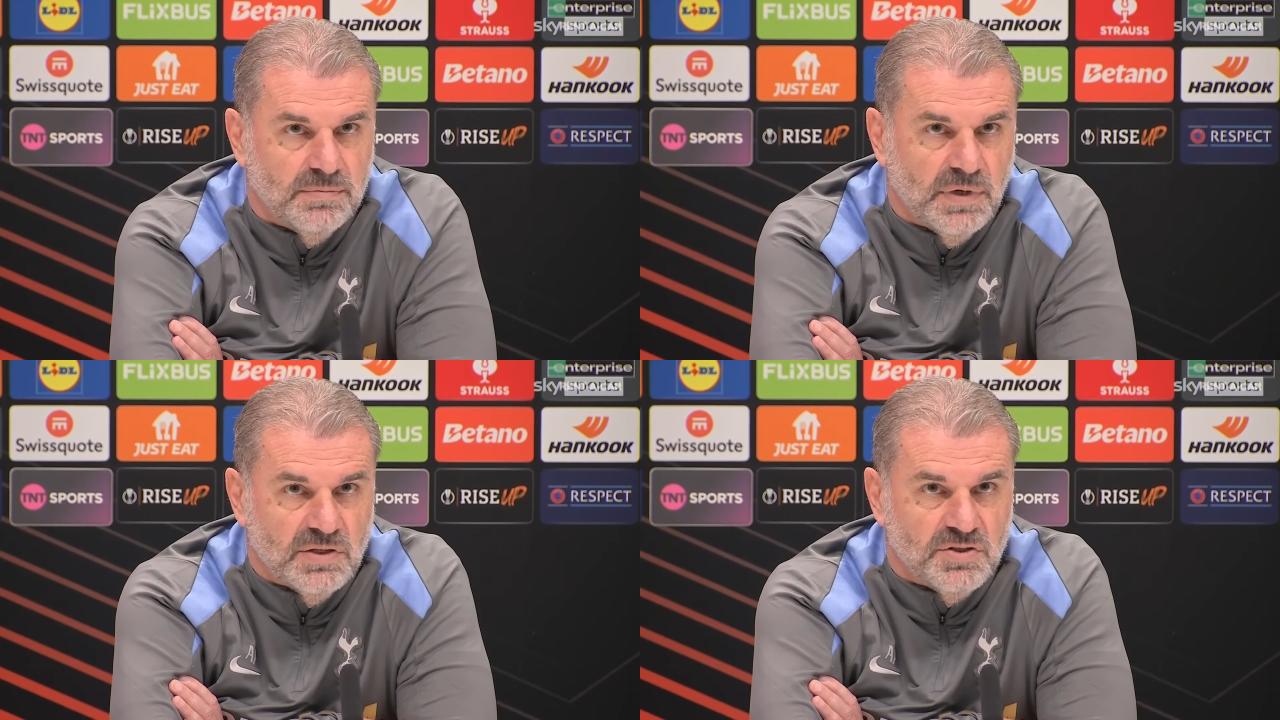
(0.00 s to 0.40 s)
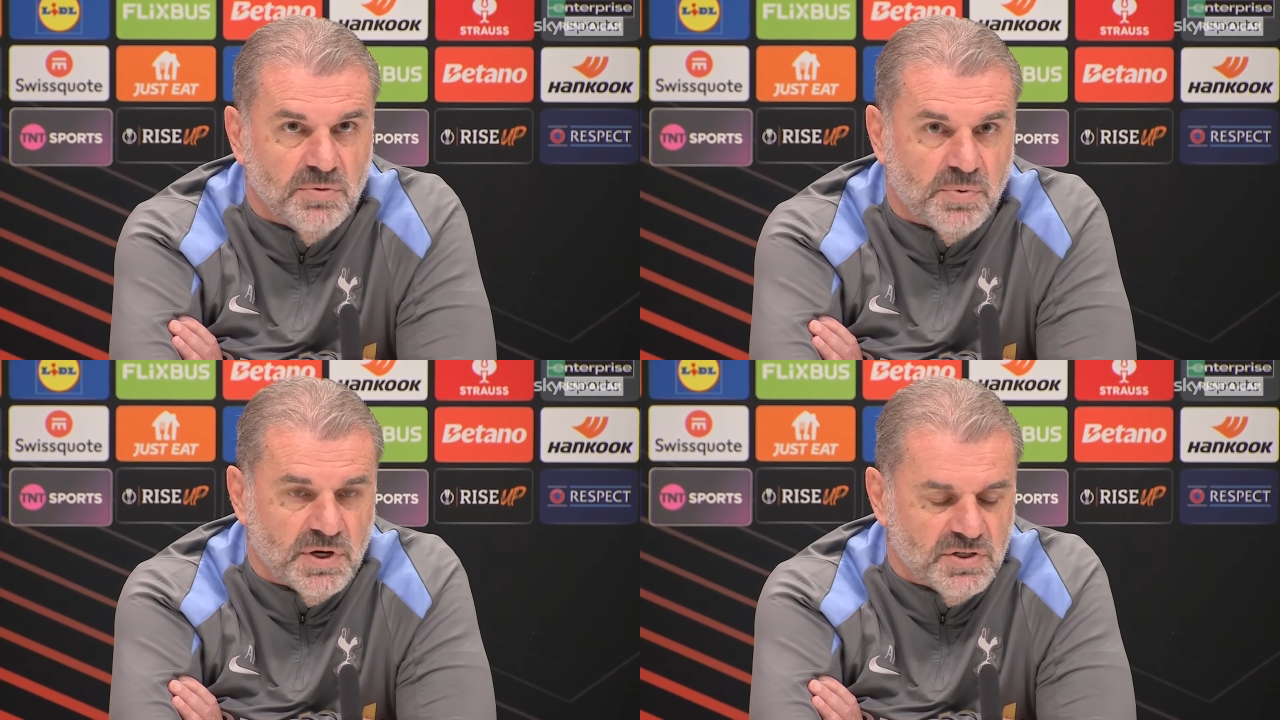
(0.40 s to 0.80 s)

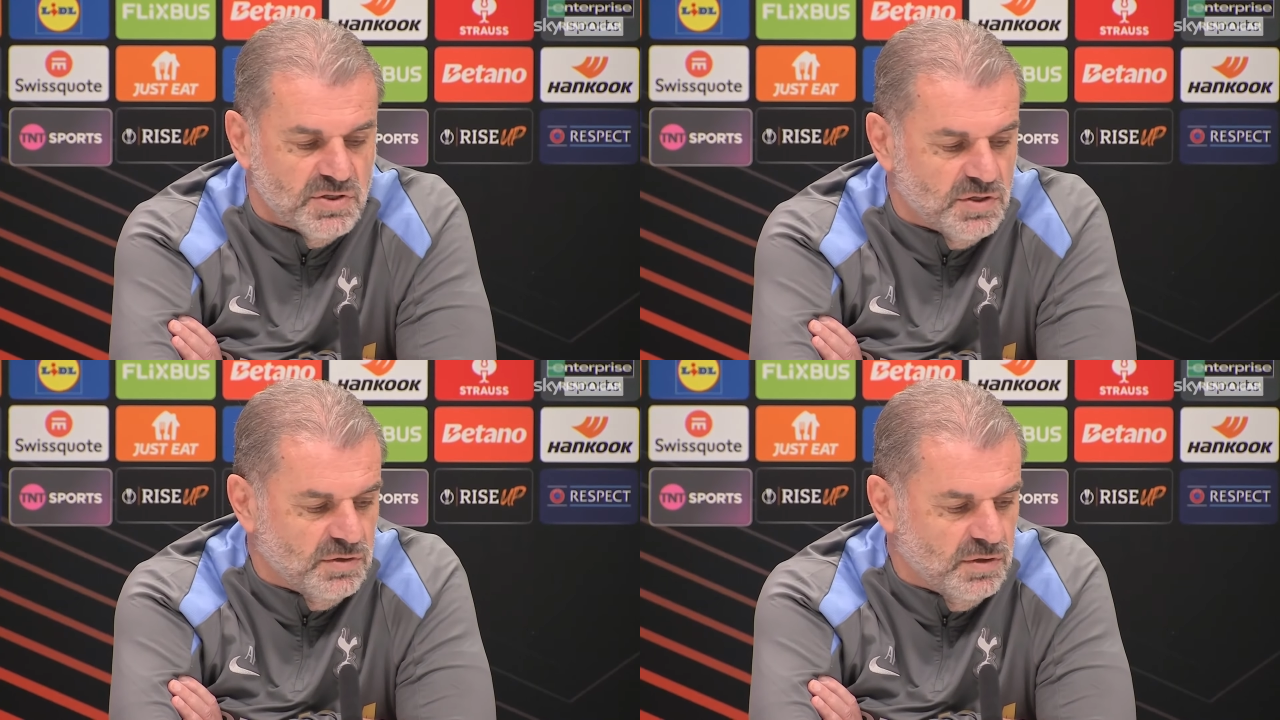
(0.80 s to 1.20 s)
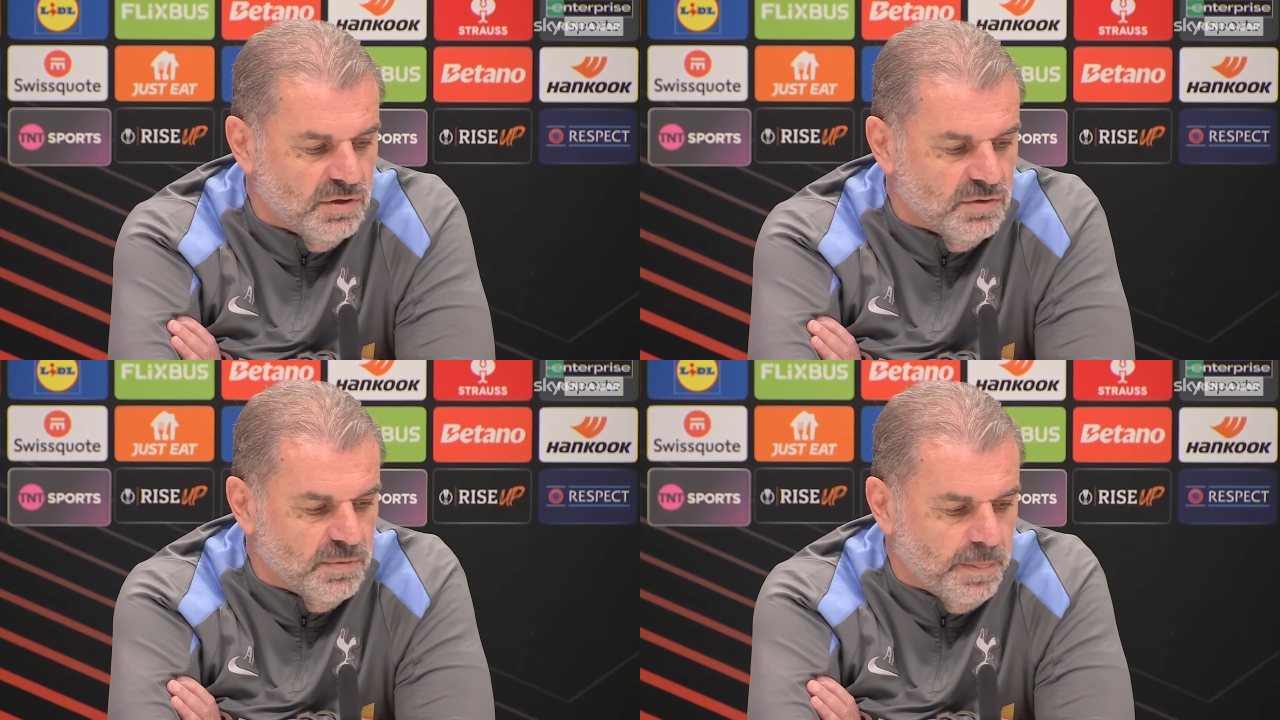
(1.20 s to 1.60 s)
undue pressures on
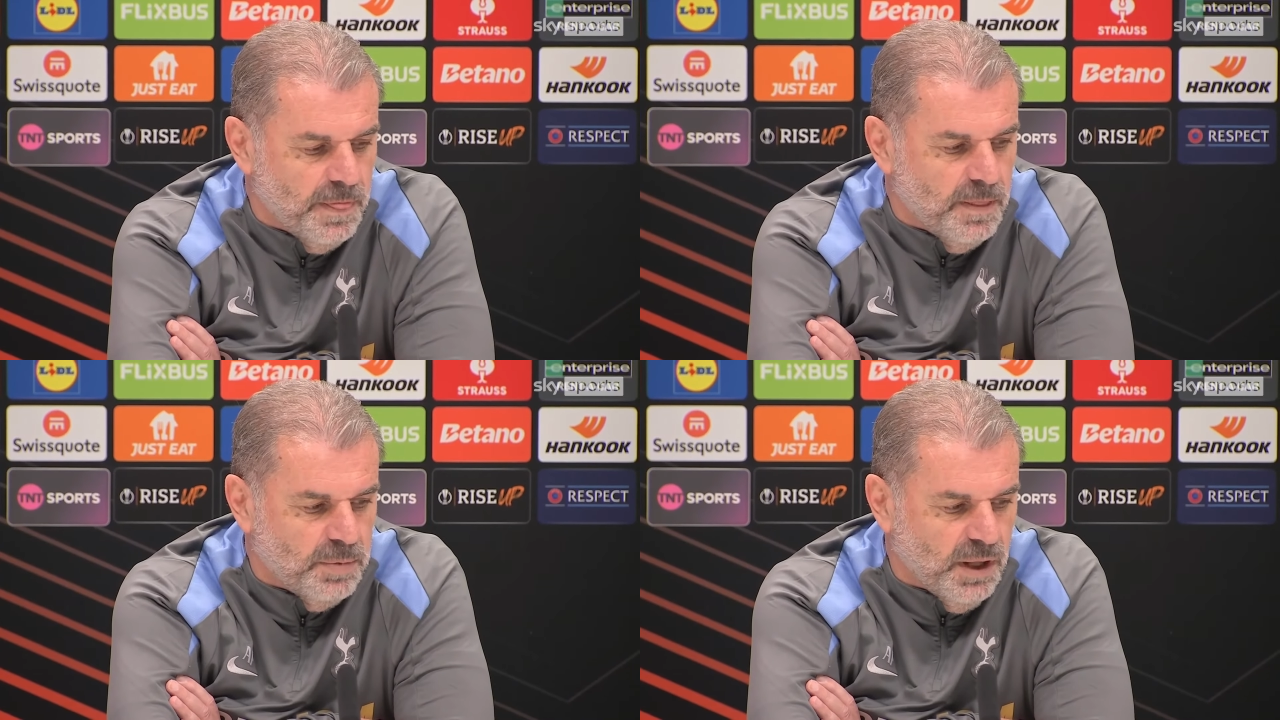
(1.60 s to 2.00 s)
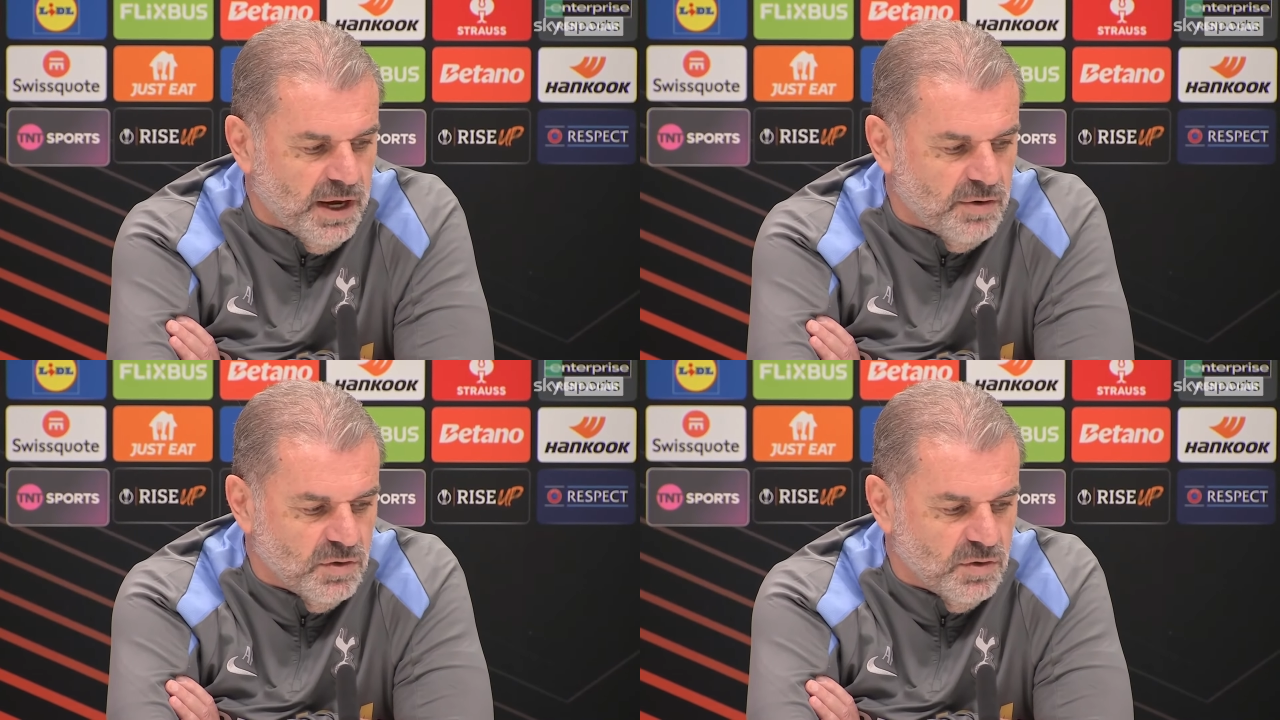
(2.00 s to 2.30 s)
on the player,